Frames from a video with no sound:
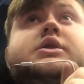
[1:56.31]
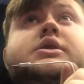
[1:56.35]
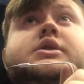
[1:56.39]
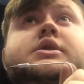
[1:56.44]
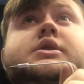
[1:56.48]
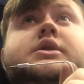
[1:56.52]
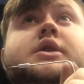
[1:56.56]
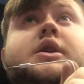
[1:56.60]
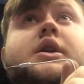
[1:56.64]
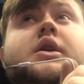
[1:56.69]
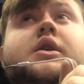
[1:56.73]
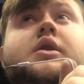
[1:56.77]

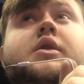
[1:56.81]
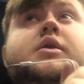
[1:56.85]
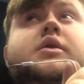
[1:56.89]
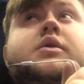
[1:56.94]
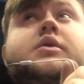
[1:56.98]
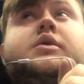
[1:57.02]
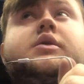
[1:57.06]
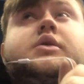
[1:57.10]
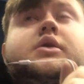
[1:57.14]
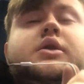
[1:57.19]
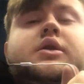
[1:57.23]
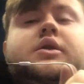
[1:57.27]
so
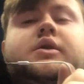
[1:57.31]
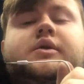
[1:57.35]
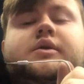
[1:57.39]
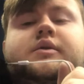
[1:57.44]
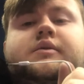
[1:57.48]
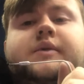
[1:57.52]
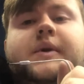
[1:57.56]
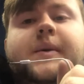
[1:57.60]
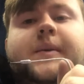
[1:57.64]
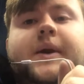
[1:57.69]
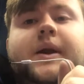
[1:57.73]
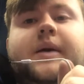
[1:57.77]

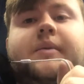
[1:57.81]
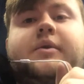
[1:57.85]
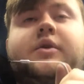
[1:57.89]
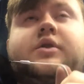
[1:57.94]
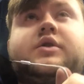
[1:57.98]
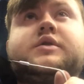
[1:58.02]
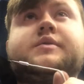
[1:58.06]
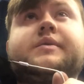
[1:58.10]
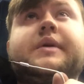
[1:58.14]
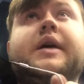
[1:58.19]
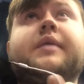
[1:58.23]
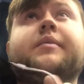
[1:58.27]
Ripping Up
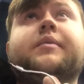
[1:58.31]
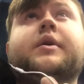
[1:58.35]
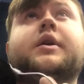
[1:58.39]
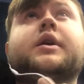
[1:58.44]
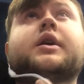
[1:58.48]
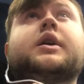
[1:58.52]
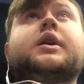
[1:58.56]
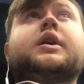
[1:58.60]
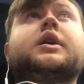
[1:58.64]
newspaper.